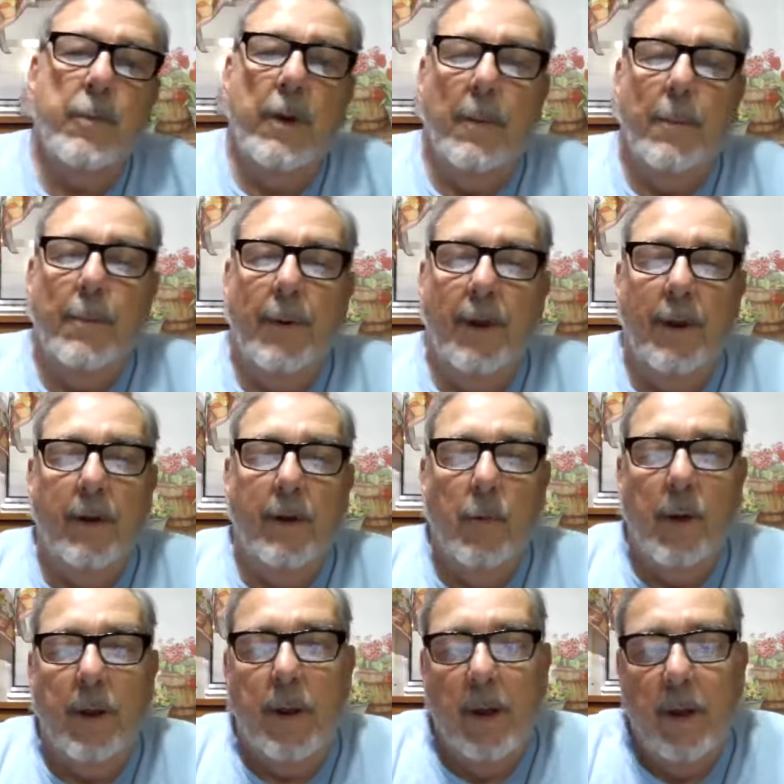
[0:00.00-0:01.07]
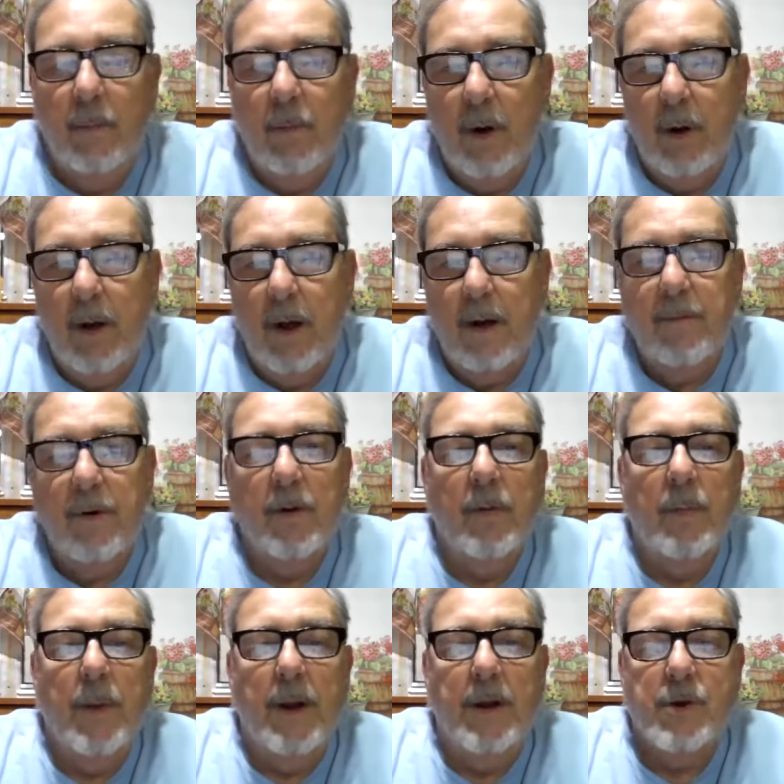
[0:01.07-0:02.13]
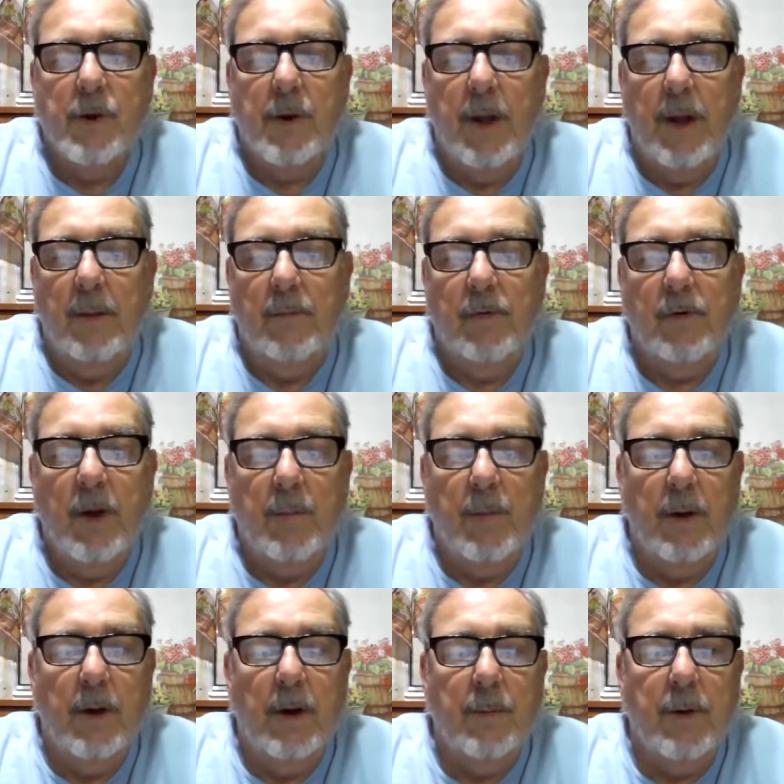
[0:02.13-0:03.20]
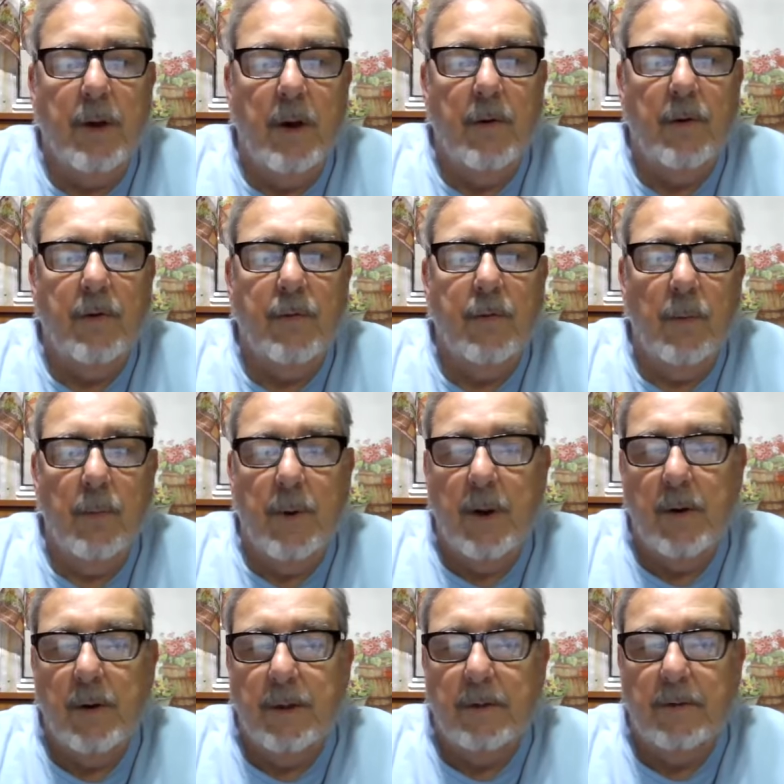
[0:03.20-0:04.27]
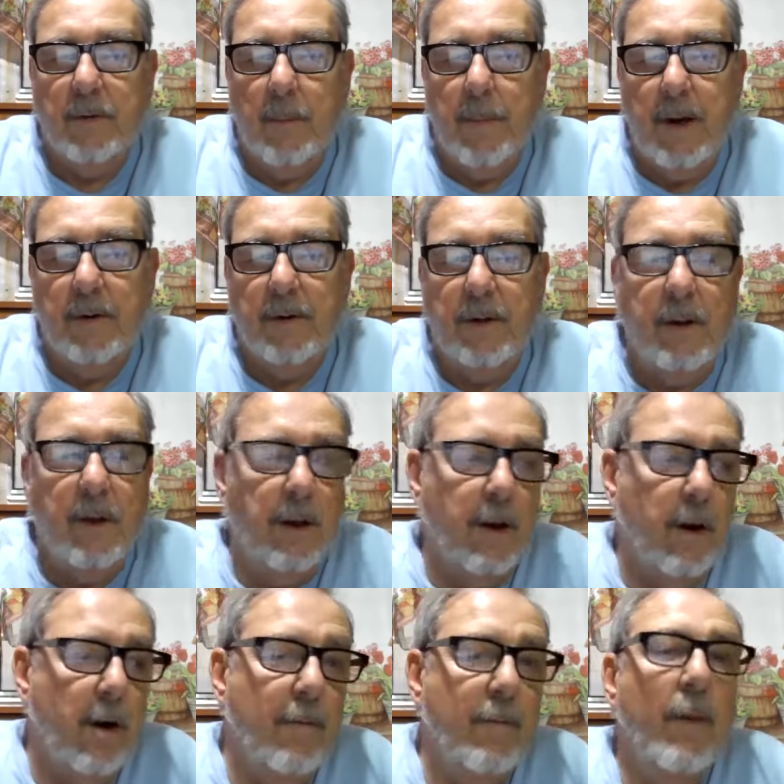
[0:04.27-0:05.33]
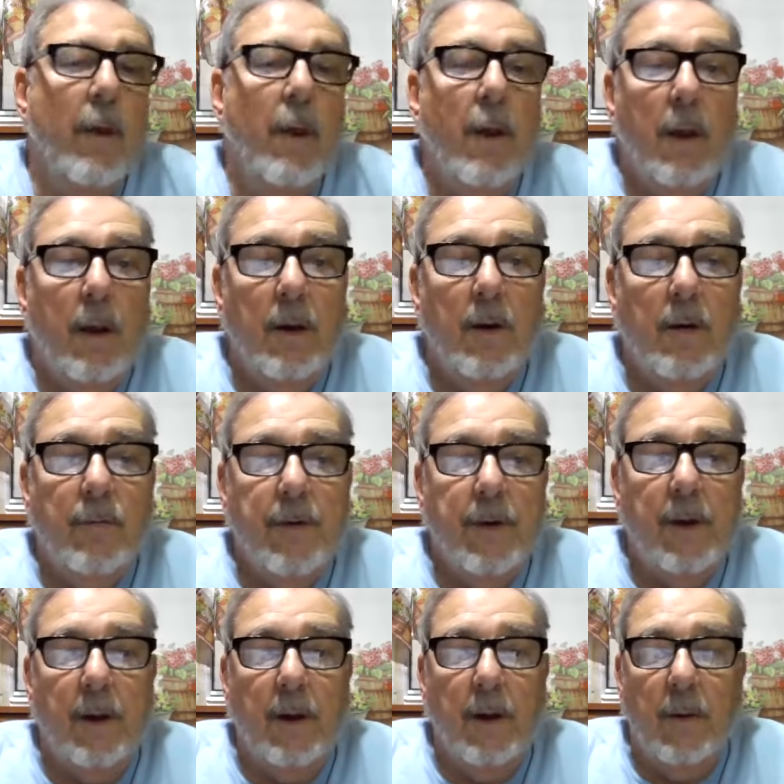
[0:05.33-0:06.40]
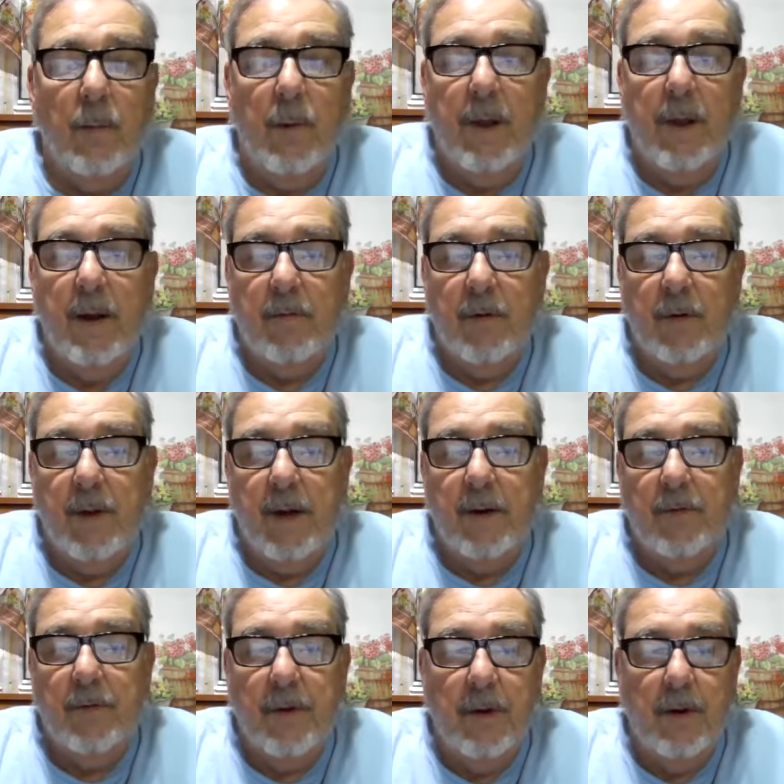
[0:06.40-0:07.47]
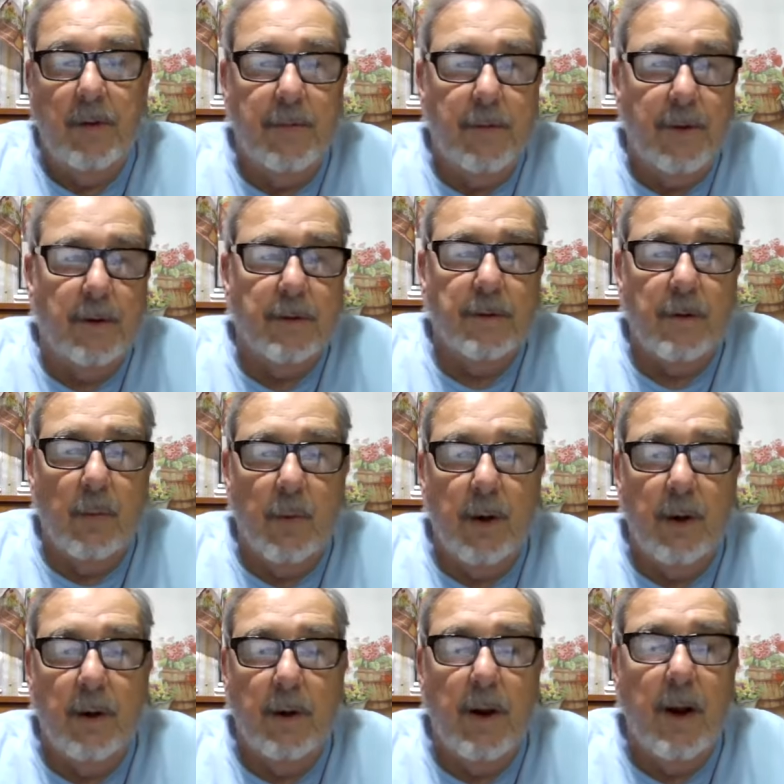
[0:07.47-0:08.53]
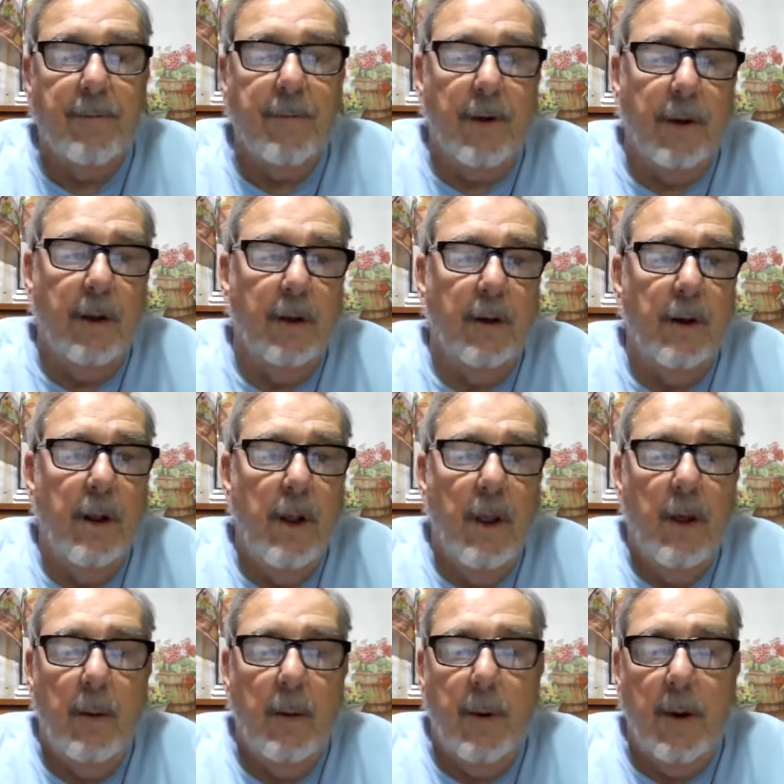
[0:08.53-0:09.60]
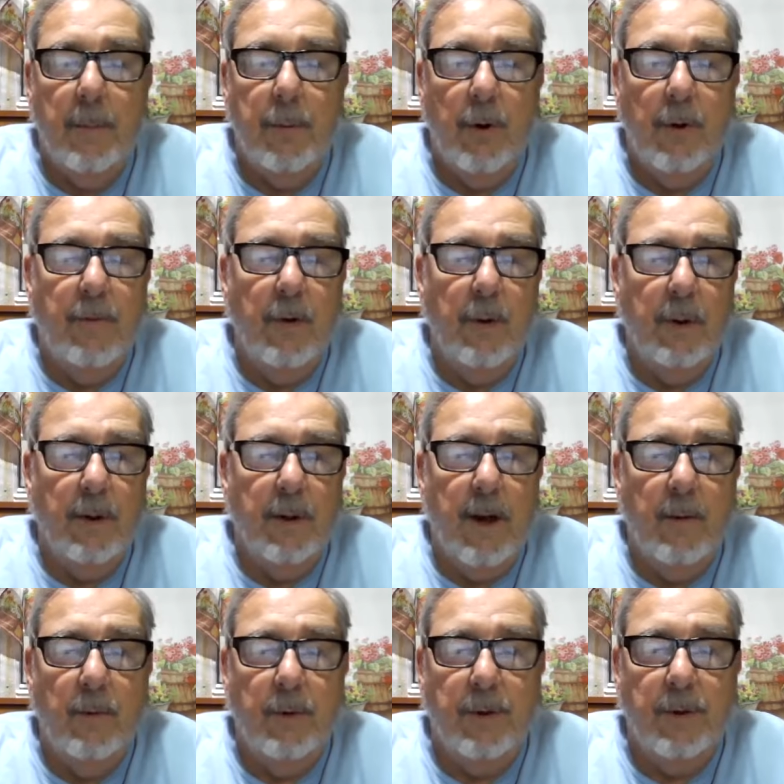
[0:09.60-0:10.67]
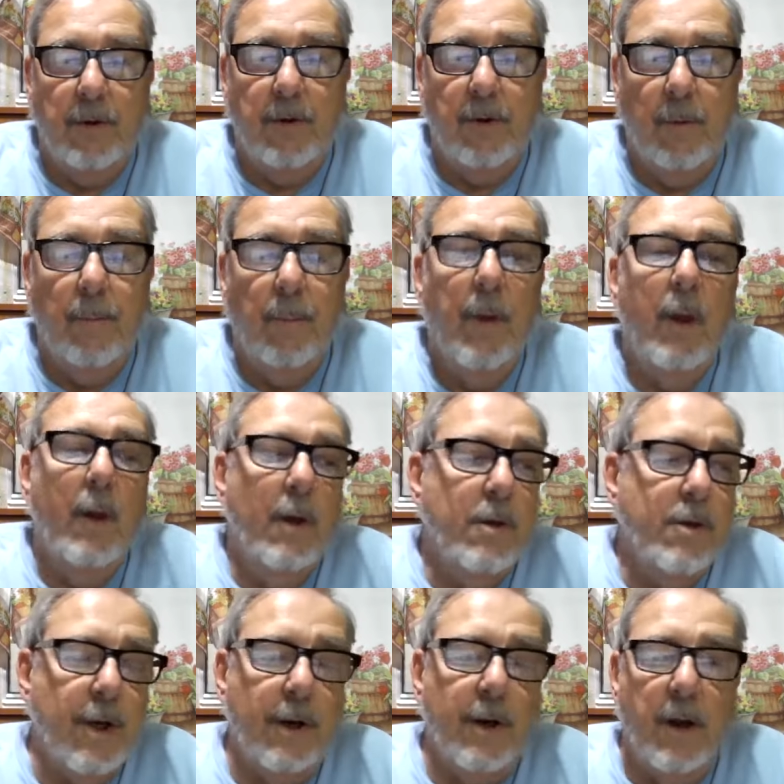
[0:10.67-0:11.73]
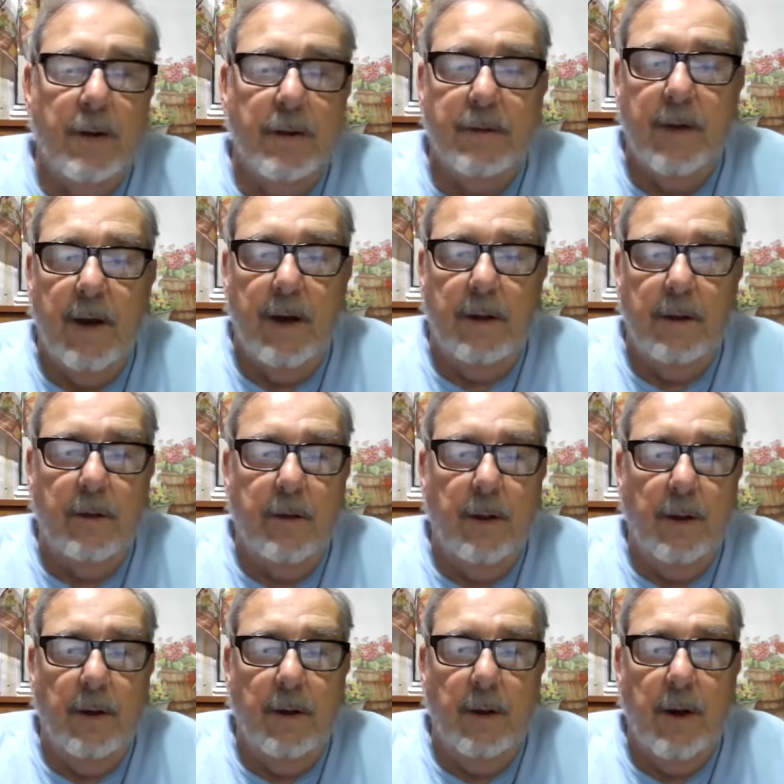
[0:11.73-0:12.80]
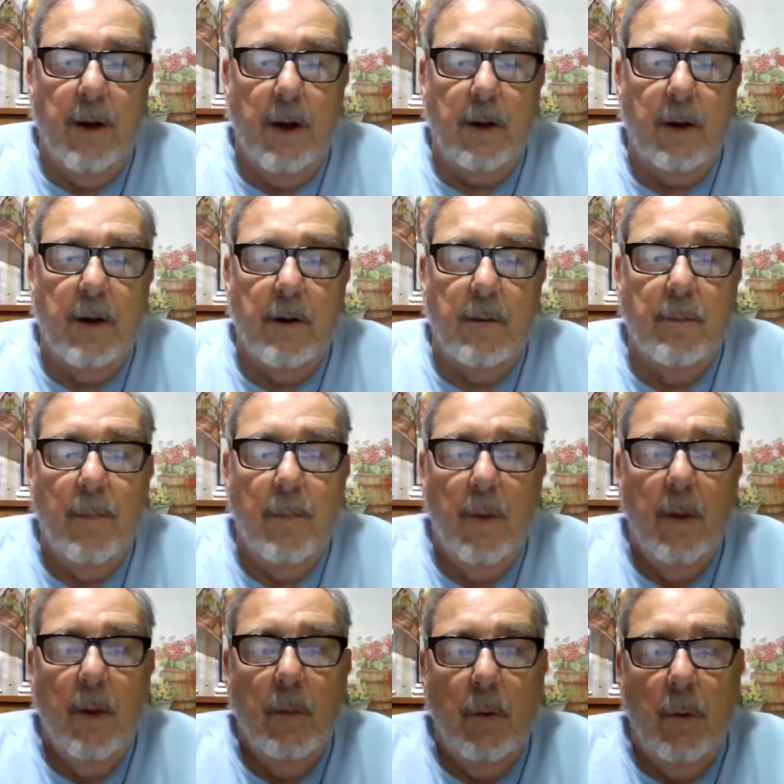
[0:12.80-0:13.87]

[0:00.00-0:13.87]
Should be a big weekend with a lot of other major games coming up. College football is about to kick off. And don't forget, a week after that, it's the NFL. So we're going to not forget about previewing that with you, too. Check all this out at tnd.com.